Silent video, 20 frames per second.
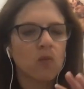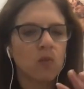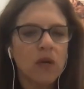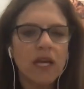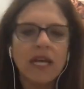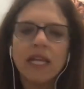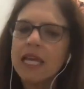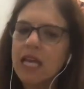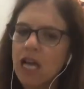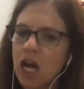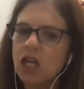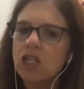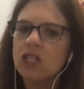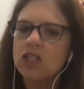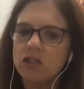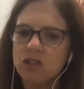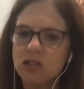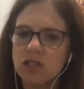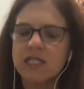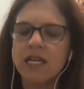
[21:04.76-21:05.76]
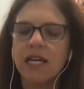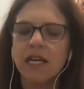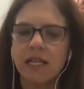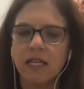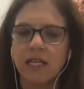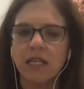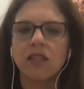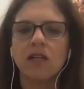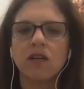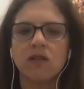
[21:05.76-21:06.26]
really
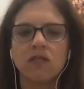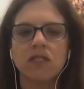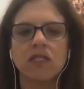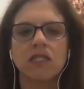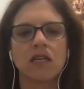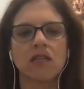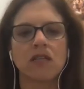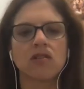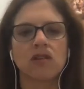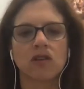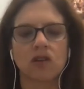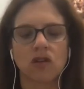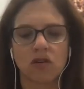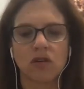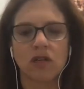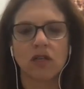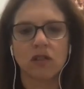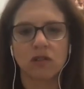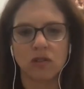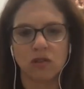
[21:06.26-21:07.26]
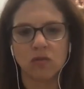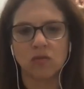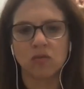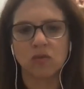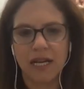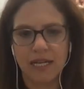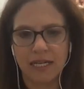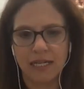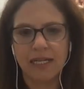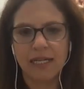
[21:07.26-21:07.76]
understanding those things are critical
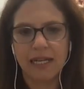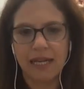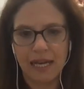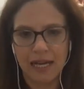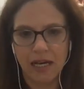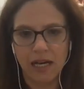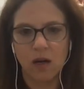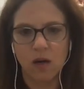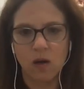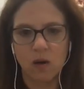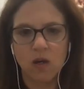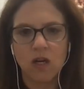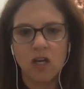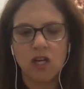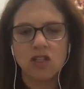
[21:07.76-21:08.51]
right now